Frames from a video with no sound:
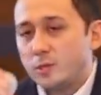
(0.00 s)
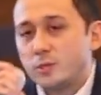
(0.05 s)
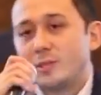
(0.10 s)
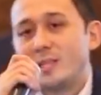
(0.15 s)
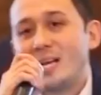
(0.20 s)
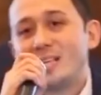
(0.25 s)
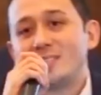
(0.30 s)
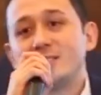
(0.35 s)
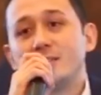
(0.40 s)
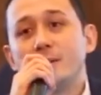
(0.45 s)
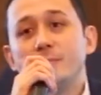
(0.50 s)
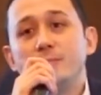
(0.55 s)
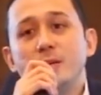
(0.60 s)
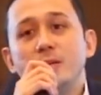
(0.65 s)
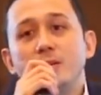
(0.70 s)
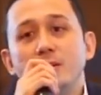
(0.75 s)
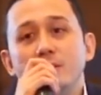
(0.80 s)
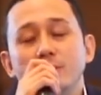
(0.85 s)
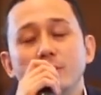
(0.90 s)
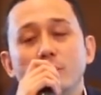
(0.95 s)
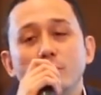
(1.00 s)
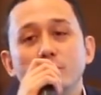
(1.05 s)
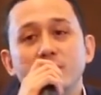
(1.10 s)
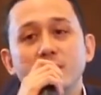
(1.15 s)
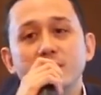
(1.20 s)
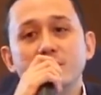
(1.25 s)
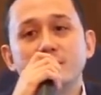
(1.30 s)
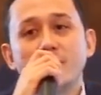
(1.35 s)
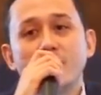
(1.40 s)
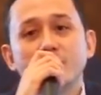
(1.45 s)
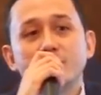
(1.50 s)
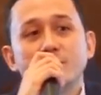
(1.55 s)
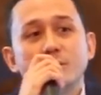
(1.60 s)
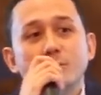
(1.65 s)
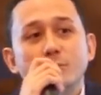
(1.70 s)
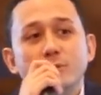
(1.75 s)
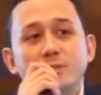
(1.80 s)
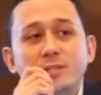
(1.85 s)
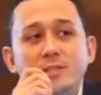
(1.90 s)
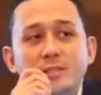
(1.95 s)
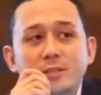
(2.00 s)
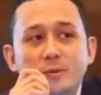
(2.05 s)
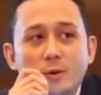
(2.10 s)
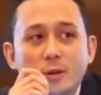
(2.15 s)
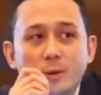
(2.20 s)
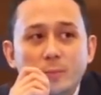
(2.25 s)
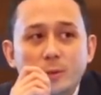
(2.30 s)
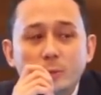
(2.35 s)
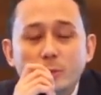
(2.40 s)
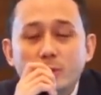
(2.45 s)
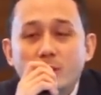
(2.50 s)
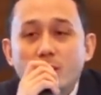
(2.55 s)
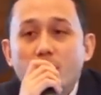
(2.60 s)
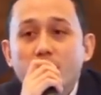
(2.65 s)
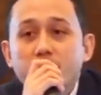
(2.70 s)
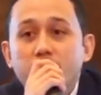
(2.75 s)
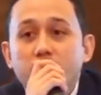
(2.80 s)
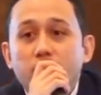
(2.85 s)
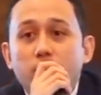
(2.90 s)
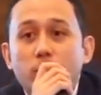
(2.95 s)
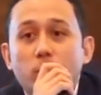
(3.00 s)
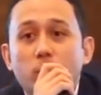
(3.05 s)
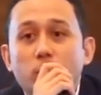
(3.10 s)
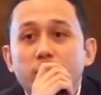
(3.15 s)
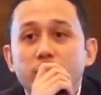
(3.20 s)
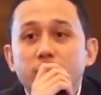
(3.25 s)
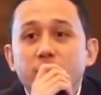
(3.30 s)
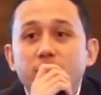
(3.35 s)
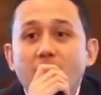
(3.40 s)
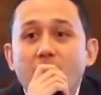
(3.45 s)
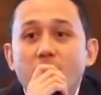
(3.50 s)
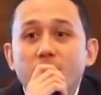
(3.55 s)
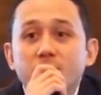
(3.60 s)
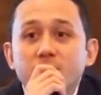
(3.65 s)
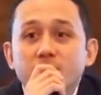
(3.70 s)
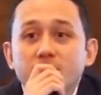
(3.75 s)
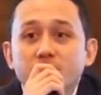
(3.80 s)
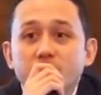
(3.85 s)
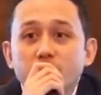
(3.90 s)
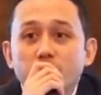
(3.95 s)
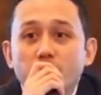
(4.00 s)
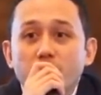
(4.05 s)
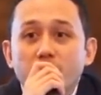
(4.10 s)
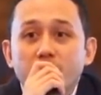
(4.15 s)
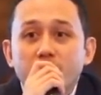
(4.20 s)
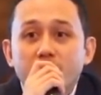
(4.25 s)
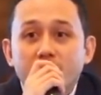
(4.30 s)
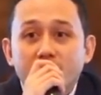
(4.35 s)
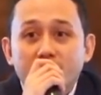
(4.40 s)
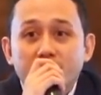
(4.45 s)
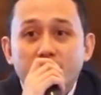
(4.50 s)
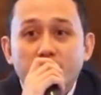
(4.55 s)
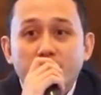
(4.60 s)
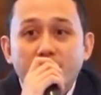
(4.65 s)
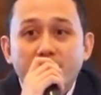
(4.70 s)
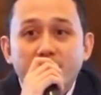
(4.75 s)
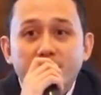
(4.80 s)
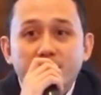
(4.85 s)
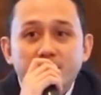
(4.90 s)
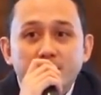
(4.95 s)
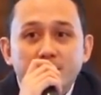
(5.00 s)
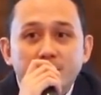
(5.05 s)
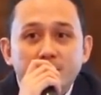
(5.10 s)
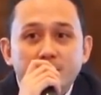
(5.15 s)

So that's something you'll notice not just with COL but with other brokerage houses as well. Is that correct?